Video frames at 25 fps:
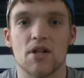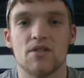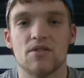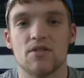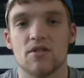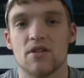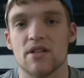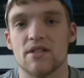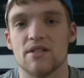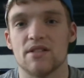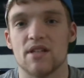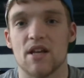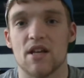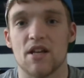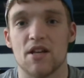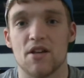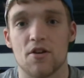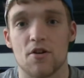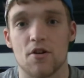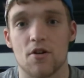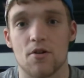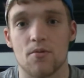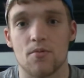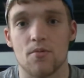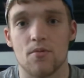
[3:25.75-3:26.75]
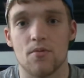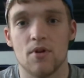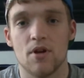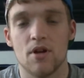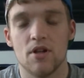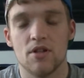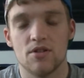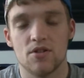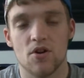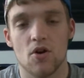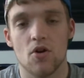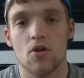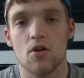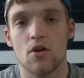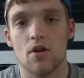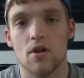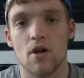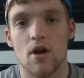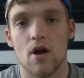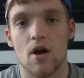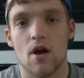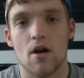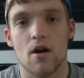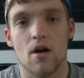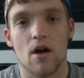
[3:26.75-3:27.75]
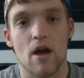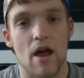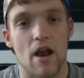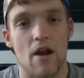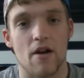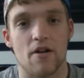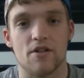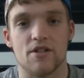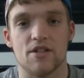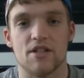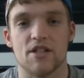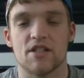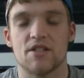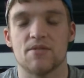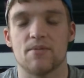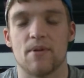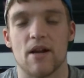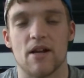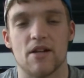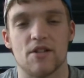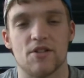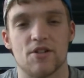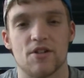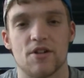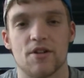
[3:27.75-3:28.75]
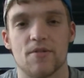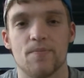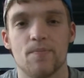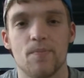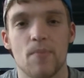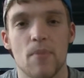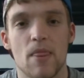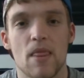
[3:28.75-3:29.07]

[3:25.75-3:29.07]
So let's say your total energy expenditure